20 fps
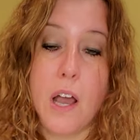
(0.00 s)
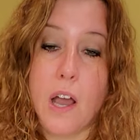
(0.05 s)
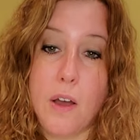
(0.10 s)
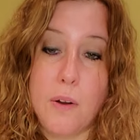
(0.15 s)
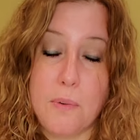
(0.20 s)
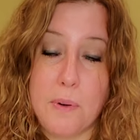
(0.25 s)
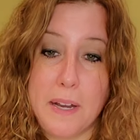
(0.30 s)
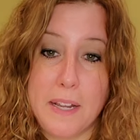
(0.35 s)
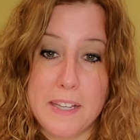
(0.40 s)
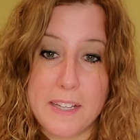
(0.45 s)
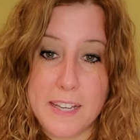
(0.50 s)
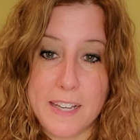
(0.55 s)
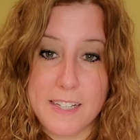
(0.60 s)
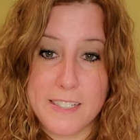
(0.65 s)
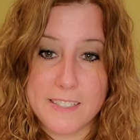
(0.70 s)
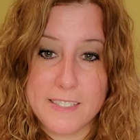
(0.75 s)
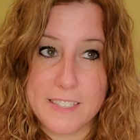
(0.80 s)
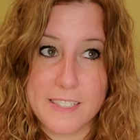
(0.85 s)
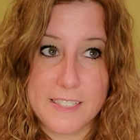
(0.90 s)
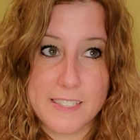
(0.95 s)
All right,
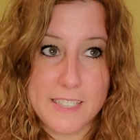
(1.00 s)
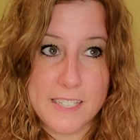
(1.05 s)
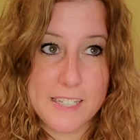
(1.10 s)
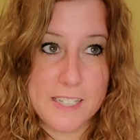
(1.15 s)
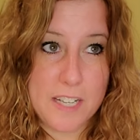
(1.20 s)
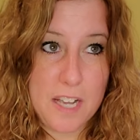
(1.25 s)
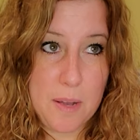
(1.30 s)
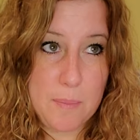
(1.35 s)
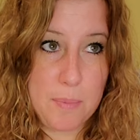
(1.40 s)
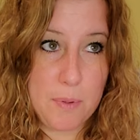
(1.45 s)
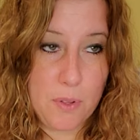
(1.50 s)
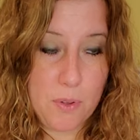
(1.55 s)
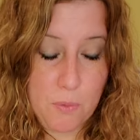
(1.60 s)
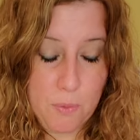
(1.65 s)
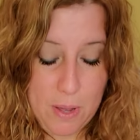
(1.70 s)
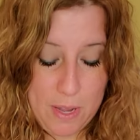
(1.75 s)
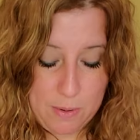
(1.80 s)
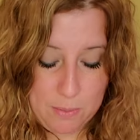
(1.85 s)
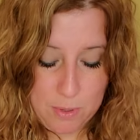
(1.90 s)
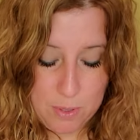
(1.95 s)
guys, let's get a couple
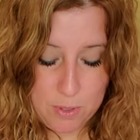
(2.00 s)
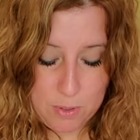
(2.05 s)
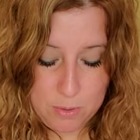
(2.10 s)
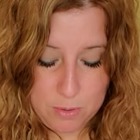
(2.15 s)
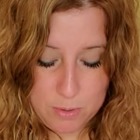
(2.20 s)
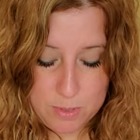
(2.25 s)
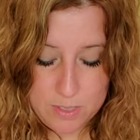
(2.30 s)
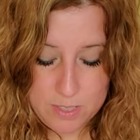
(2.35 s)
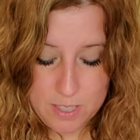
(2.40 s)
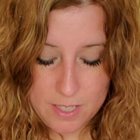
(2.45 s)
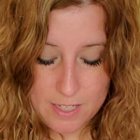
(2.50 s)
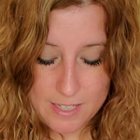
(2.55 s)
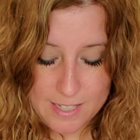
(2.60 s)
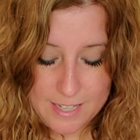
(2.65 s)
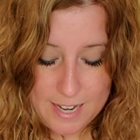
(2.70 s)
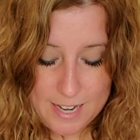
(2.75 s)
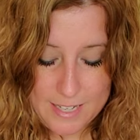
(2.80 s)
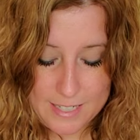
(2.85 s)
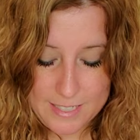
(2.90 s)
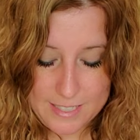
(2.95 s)
of White Rose
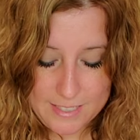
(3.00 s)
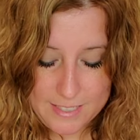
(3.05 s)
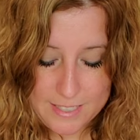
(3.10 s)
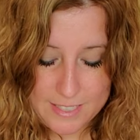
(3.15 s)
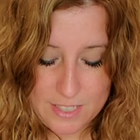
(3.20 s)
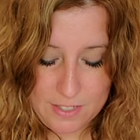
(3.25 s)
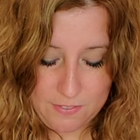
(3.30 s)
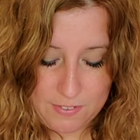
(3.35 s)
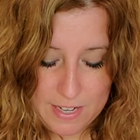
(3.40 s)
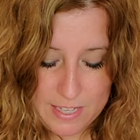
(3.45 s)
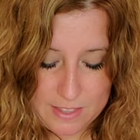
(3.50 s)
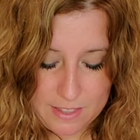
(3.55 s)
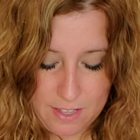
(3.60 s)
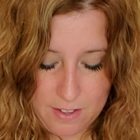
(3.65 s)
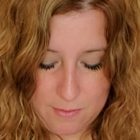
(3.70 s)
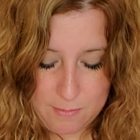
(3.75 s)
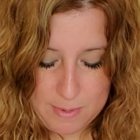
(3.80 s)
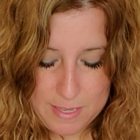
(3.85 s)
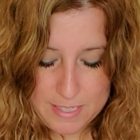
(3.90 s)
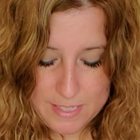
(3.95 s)
guidance, divine
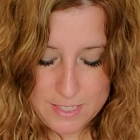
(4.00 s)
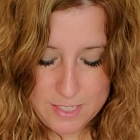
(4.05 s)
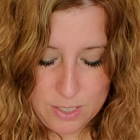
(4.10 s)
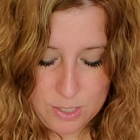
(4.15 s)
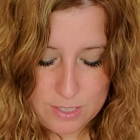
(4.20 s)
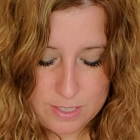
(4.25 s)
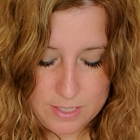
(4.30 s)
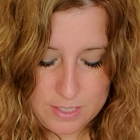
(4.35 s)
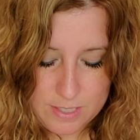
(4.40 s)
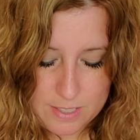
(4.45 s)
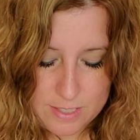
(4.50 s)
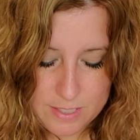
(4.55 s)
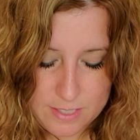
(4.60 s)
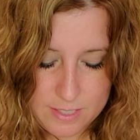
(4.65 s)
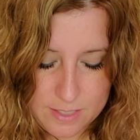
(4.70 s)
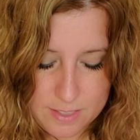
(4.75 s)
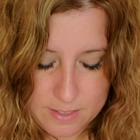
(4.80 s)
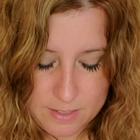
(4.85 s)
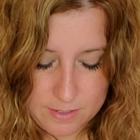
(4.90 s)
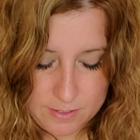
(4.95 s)
love
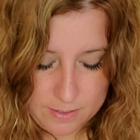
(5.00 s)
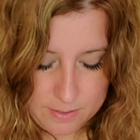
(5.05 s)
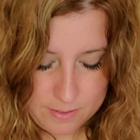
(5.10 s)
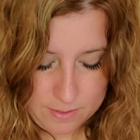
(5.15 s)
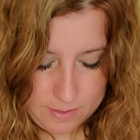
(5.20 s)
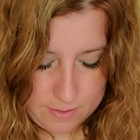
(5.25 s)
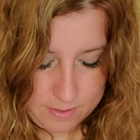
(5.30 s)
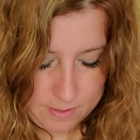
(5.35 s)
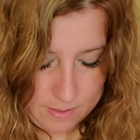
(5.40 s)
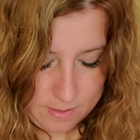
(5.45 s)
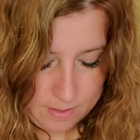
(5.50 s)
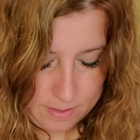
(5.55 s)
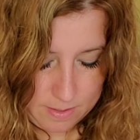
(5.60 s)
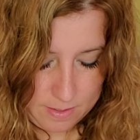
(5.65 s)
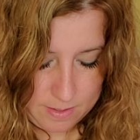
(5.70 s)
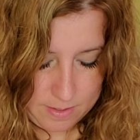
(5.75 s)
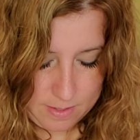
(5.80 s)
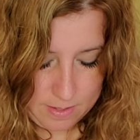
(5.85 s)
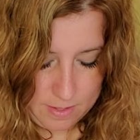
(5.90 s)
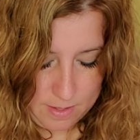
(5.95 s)
messages.
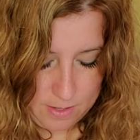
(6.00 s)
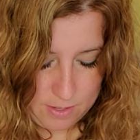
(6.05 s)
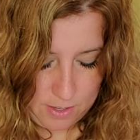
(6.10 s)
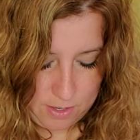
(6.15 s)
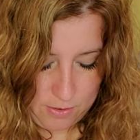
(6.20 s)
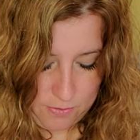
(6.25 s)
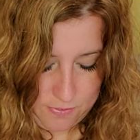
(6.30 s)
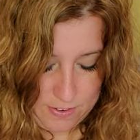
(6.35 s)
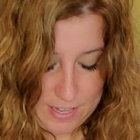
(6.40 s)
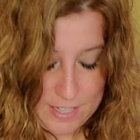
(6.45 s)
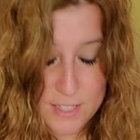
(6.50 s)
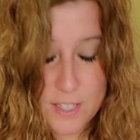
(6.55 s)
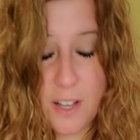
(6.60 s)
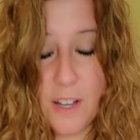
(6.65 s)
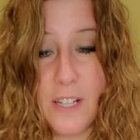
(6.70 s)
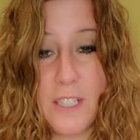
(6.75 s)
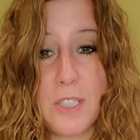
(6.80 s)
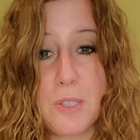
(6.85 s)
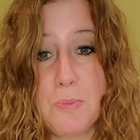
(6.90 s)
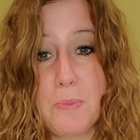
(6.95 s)
Your face
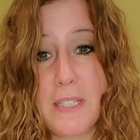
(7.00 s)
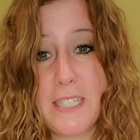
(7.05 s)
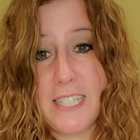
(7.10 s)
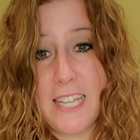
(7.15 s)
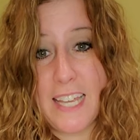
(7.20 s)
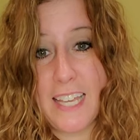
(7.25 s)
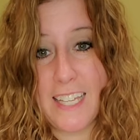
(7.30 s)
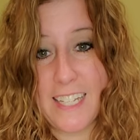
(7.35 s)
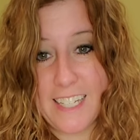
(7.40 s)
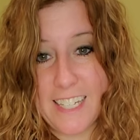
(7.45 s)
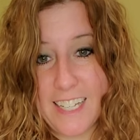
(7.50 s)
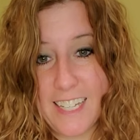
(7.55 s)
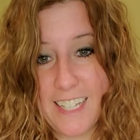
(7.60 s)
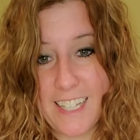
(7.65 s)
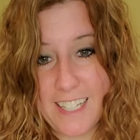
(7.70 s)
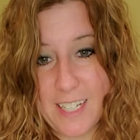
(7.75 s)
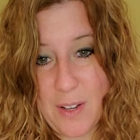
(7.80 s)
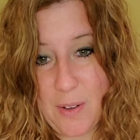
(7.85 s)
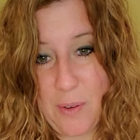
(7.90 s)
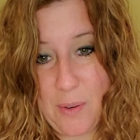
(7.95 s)
haunts me day and
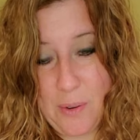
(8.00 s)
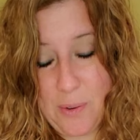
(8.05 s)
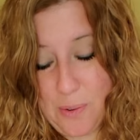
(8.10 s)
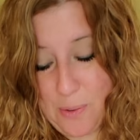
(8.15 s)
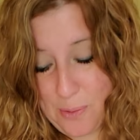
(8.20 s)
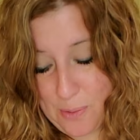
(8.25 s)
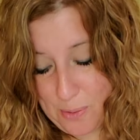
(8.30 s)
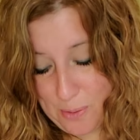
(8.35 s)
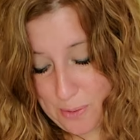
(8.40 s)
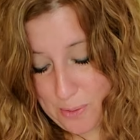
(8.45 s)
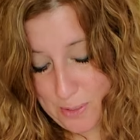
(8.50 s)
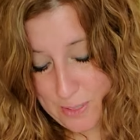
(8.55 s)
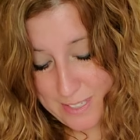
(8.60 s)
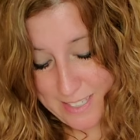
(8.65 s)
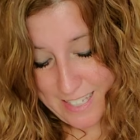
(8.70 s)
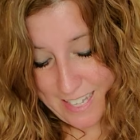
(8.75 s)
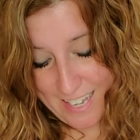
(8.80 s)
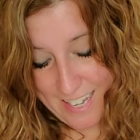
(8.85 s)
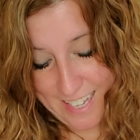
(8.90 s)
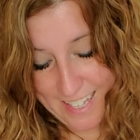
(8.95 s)
night. Oh, who's
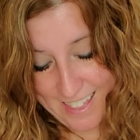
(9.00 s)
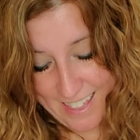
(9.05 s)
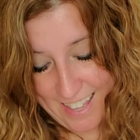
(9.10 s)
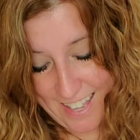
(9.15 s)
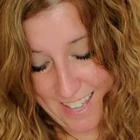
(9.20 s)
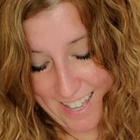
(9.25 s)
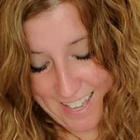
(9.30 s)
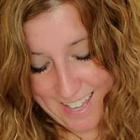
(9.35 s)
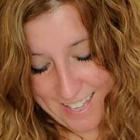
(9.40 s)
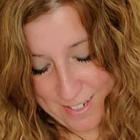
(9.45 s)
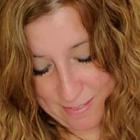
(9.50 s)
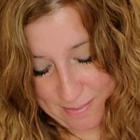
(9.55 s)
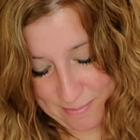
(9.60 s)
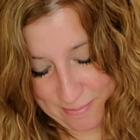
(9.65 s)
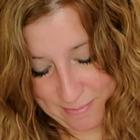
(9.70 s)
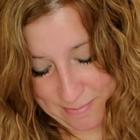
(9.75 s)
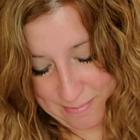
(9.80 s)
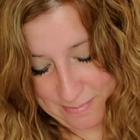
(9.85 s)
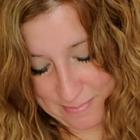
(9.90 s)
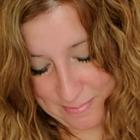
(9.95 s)
saying that?
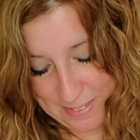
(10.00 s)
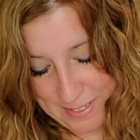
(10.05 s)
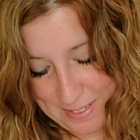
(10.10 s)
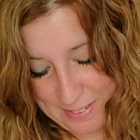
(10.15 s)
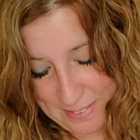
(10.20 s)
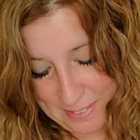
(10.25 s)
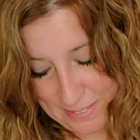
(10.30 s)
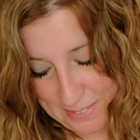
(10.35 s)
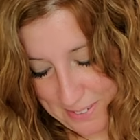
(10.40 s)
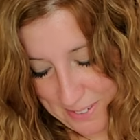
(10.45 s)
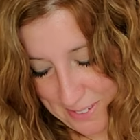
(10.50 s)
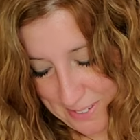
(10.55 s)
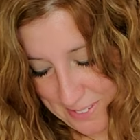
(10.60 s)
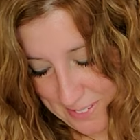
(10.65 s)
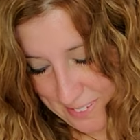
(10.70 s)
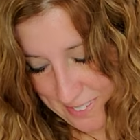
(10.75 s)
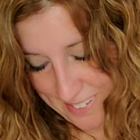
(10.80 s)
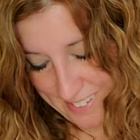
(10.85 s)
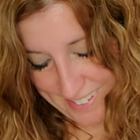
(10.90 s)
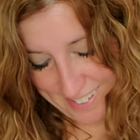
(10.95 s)
Mm, I don't
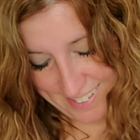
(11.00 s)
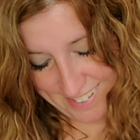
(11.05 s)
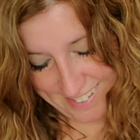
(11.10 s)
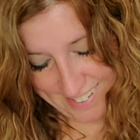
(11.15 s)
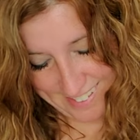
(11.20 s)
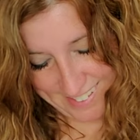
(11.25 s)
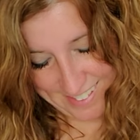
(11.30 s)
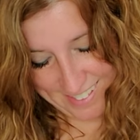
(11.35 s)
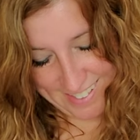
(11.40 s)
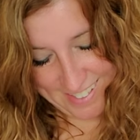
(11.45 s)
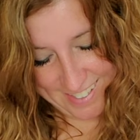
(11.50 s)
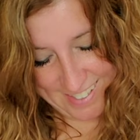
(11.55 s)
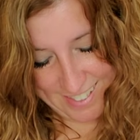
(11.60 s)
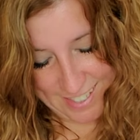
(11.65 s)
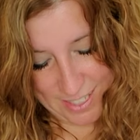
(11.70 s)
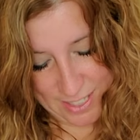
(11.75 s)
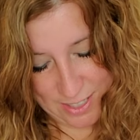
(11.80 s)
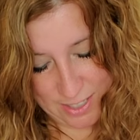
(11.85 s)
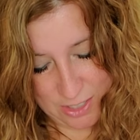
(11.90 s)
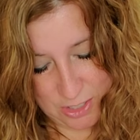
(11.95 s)
know.
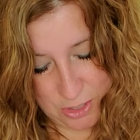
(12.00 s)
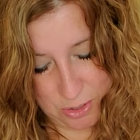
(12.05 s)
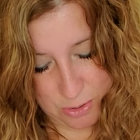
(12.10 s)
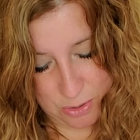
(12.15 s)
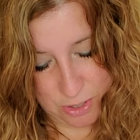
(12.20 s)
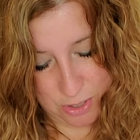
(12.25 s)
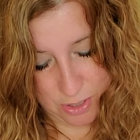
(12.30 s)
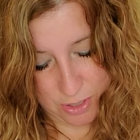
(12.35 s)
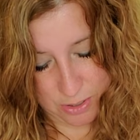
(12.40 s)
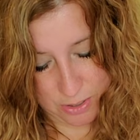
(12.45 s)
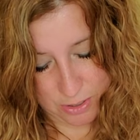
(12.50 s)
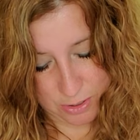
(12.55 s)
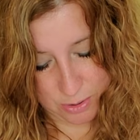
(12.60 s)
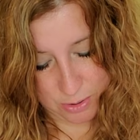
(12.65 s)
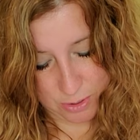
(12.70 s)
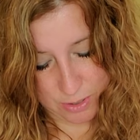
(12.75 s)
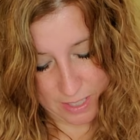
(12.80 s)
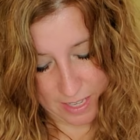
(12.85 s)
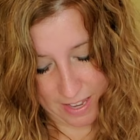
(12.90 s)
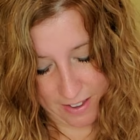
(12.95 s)
You turn
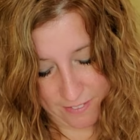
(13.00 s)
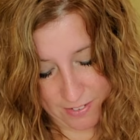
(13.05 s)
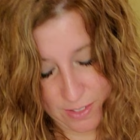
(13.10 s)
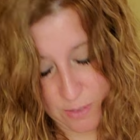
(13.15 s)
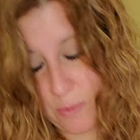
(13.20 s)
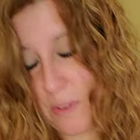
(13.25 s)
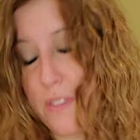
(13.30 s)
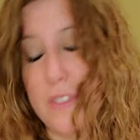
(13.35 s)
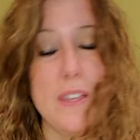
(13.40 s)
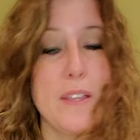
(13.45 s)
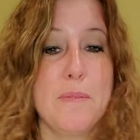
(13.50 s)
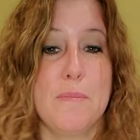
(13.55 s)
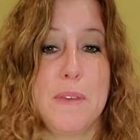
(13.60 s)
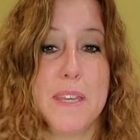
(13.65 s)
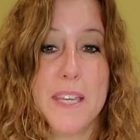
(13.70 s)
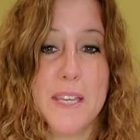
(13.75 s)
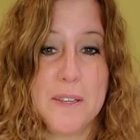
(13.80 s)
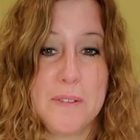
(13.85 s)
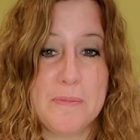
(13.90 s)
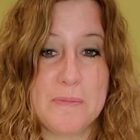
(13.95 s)
loose heaven within
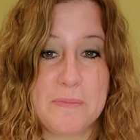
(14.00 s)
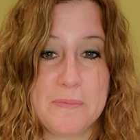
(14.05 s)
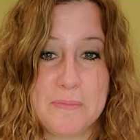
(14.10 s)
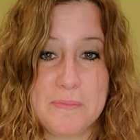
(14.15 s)
me.